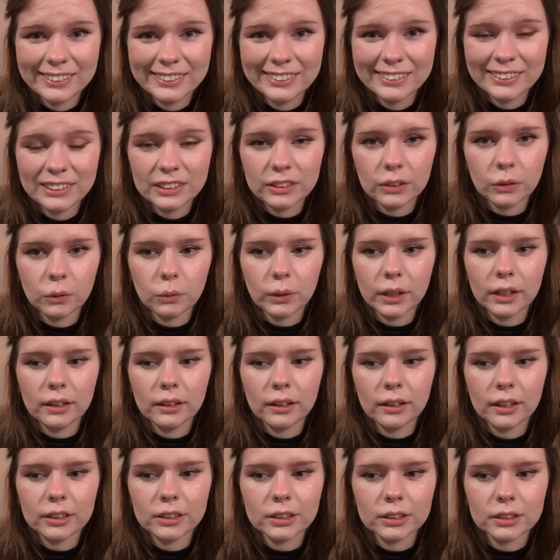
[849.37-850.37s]
So, and
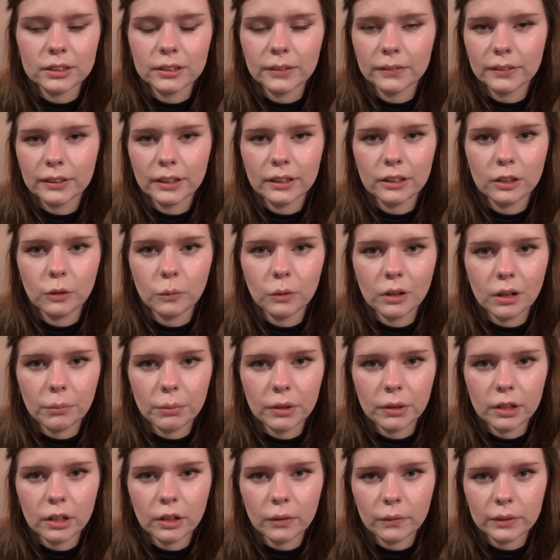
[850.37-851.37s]
I just don't think you want to
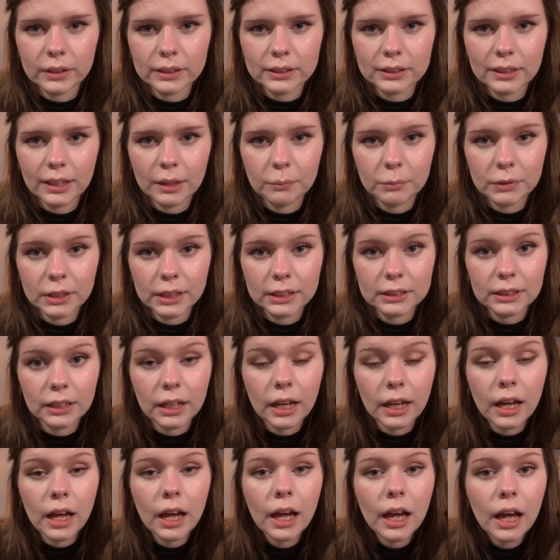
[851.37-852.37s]
be known as that, because
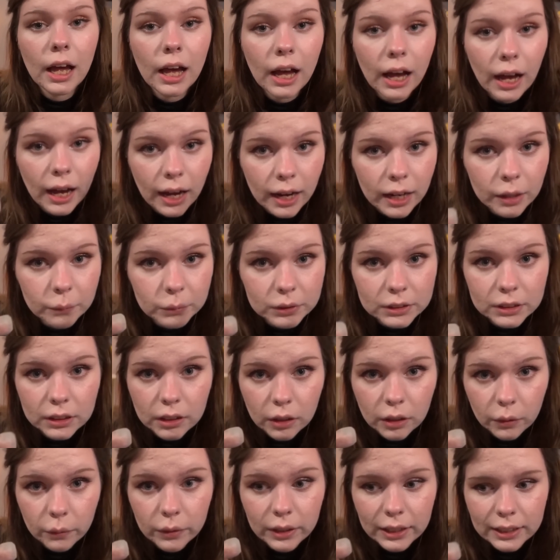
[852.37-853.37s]
I was
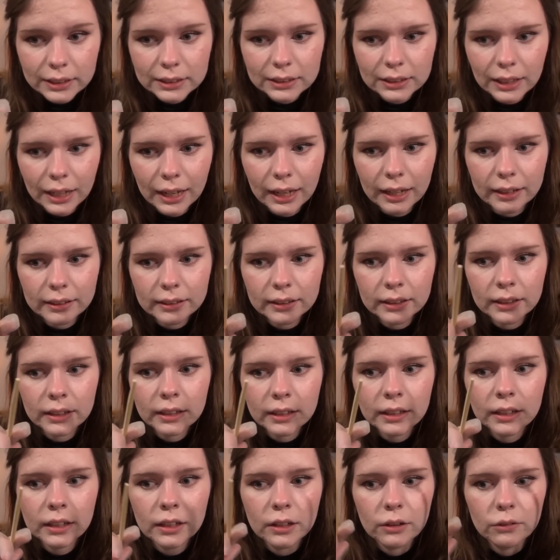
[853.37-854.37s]
known as that
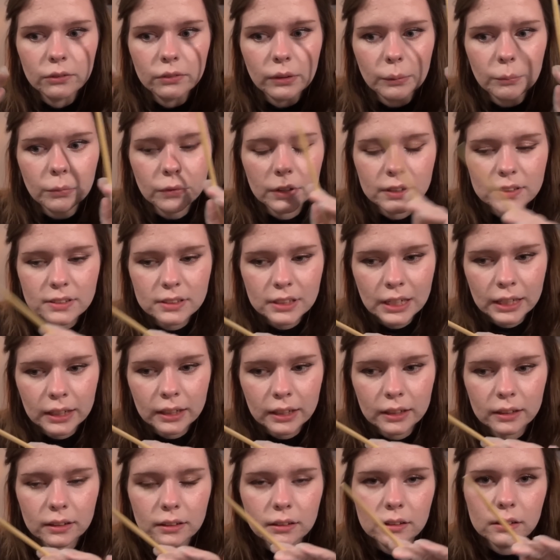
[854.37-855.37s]
from the
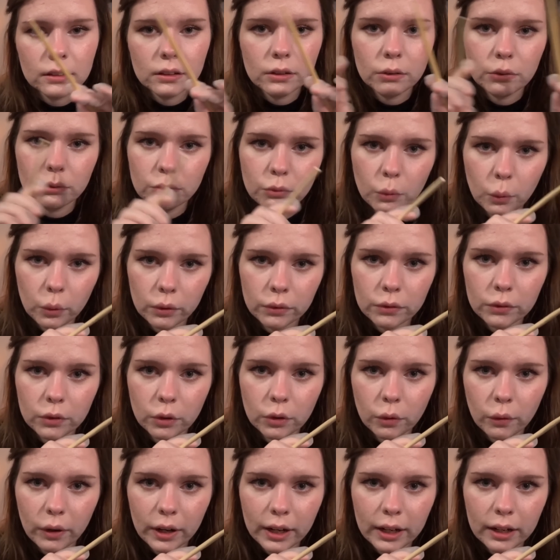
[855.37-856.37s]
2nd to the 4th
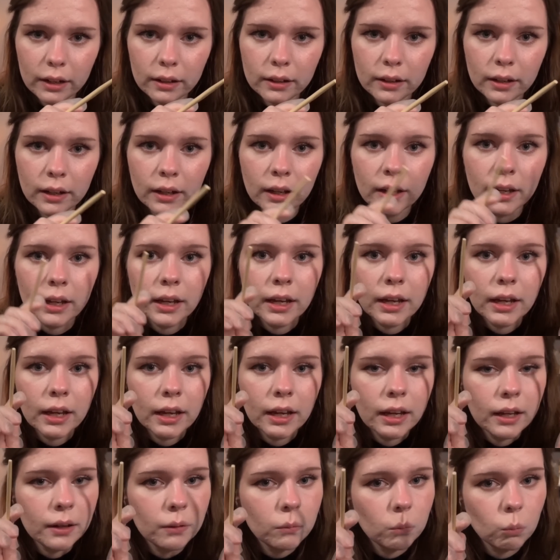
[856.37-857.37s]
grade.
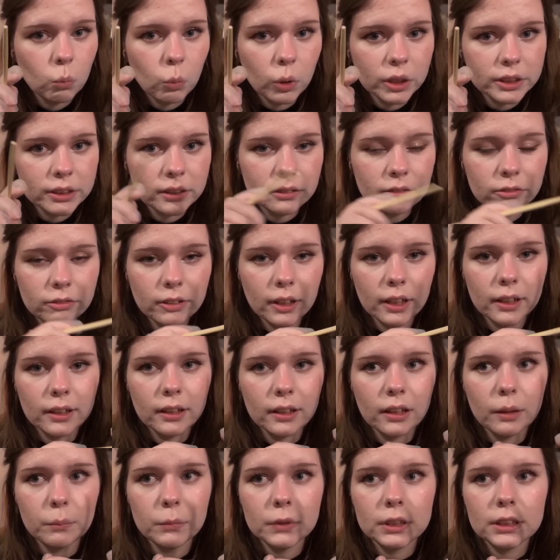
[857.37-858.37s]
Wasn't fun,
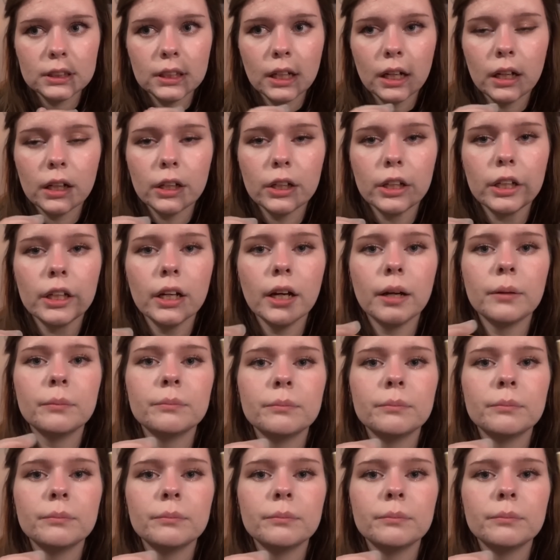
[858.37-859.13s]
let me tell ya.